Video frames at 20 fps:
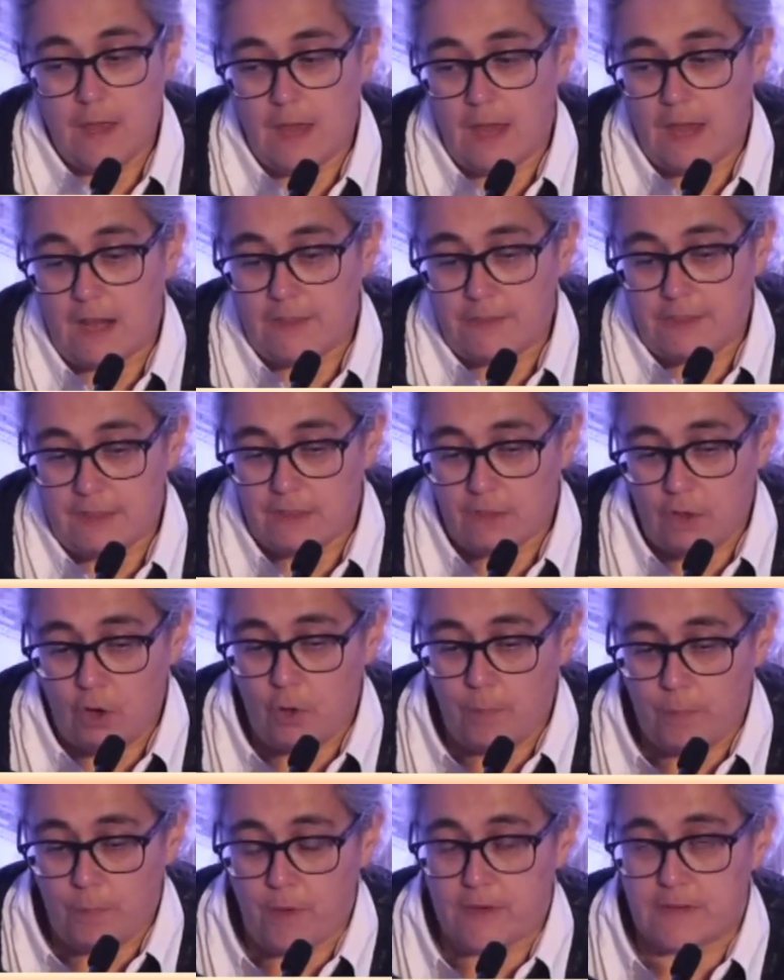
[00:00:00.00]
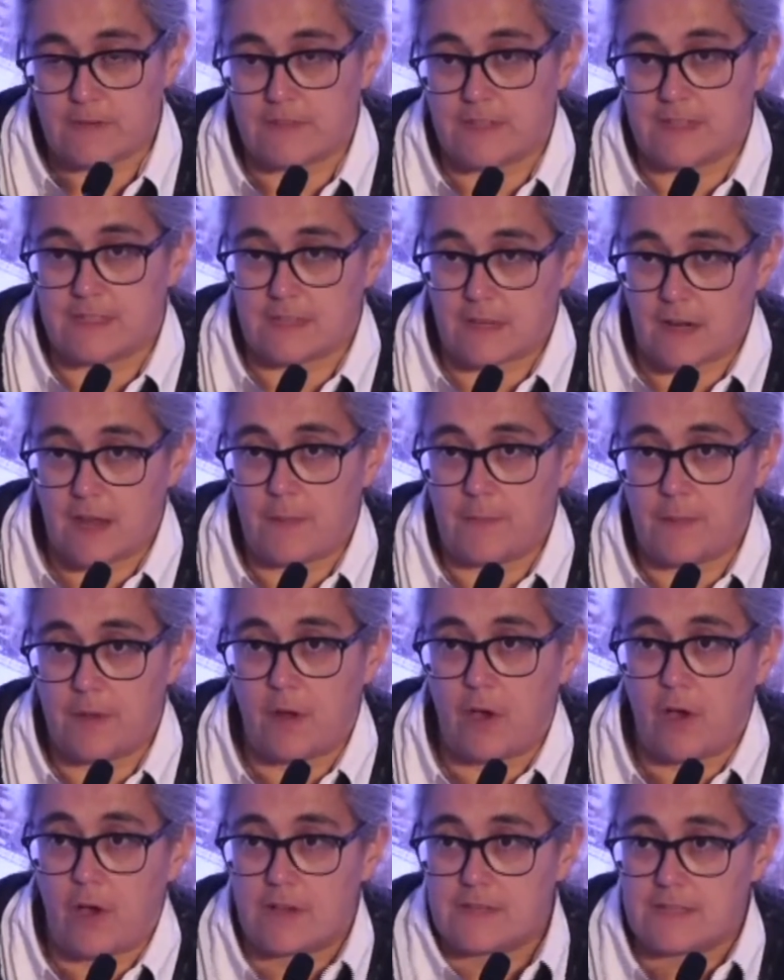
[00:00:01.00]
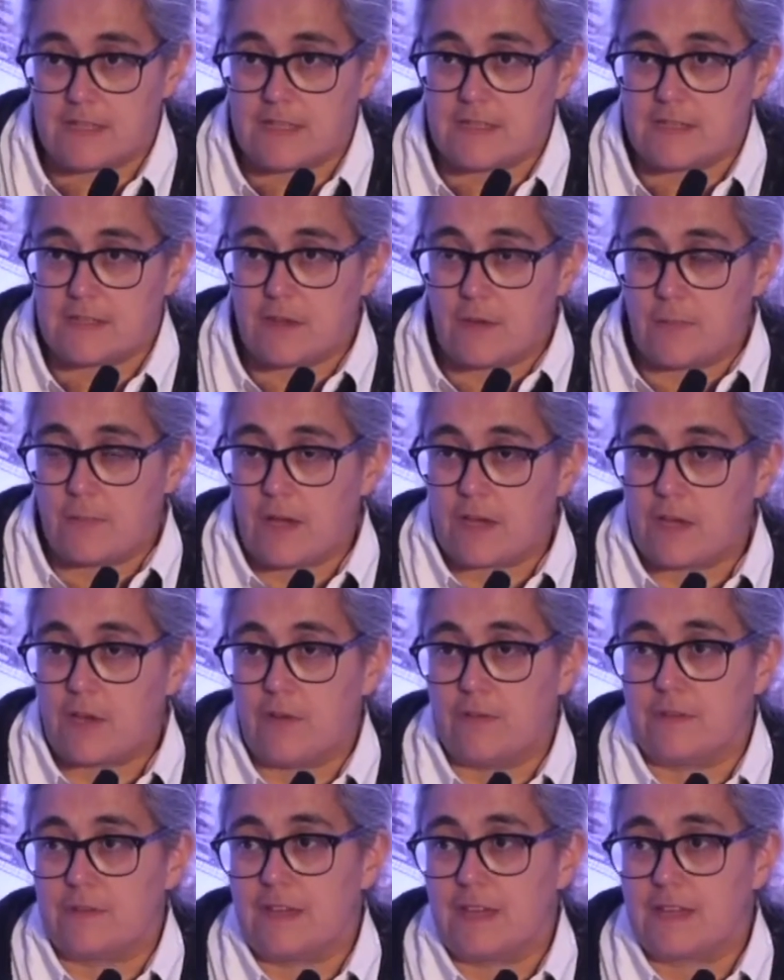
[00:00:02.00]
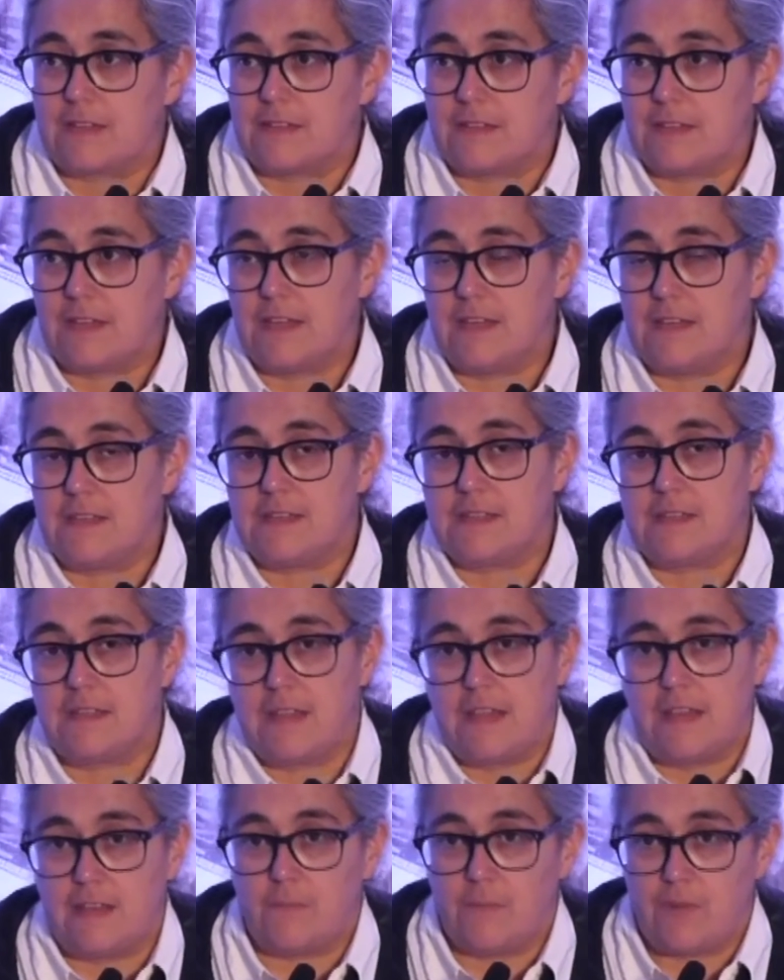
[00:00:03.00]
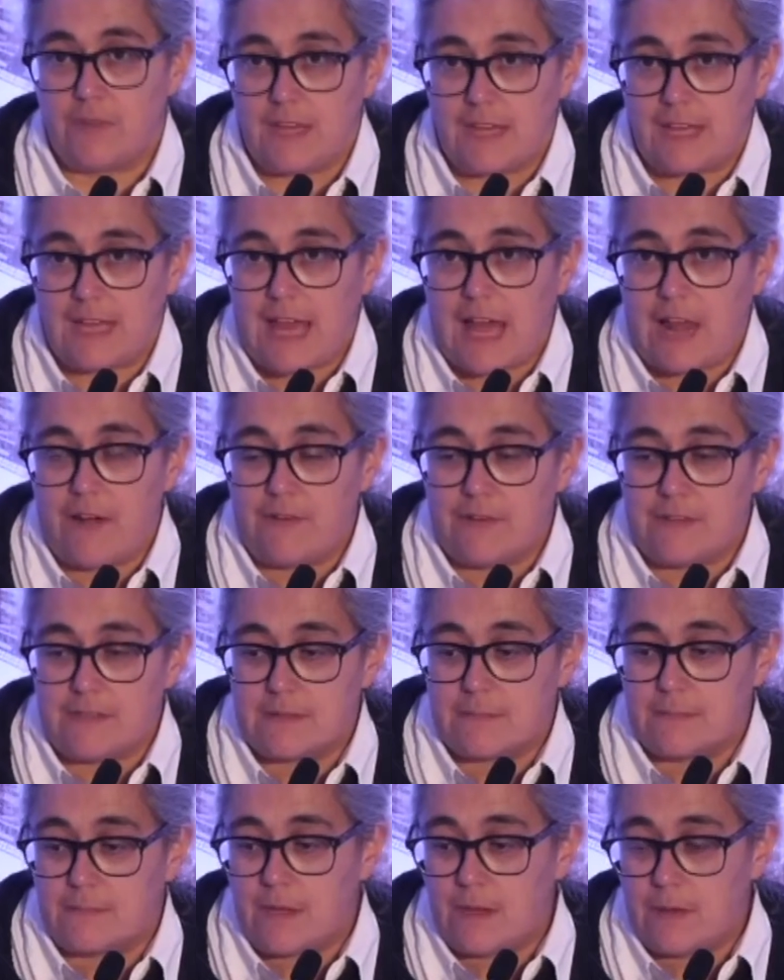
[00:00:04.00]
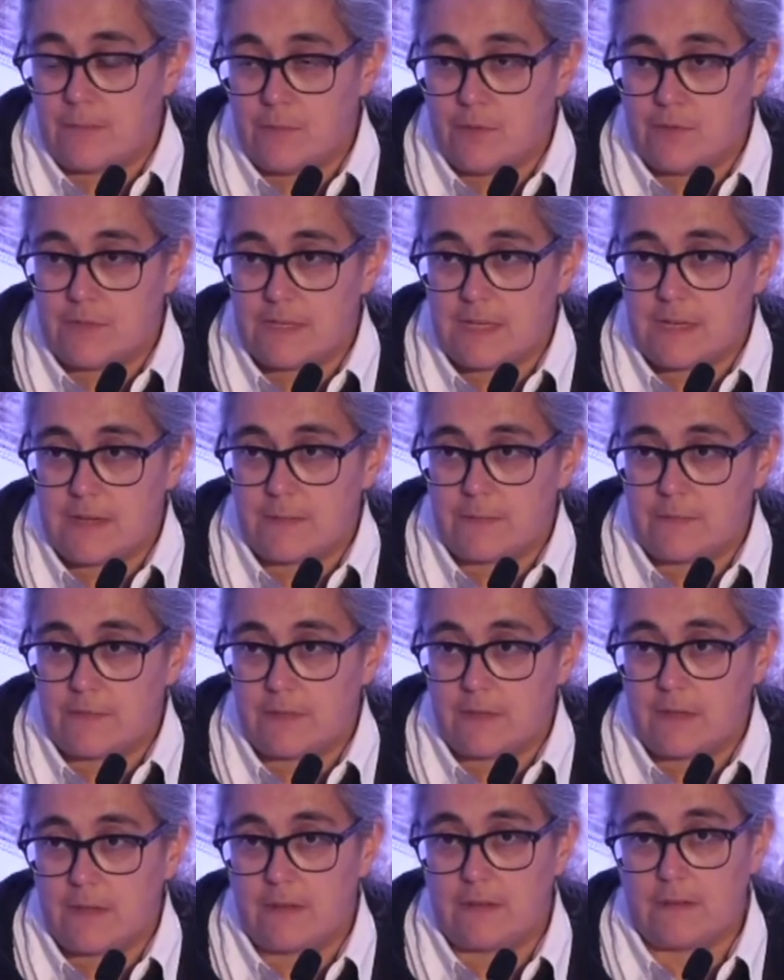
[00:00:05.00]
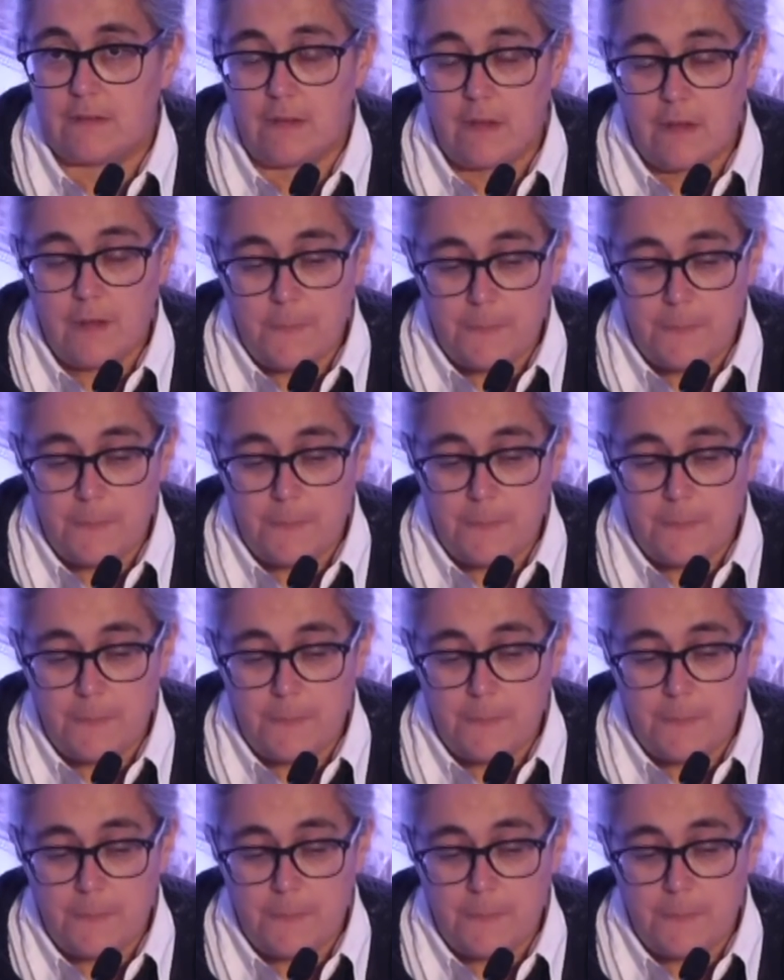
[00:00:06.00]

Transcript: And I think the whole point of this, and I'm an artist, so my context is within galleries and museums, and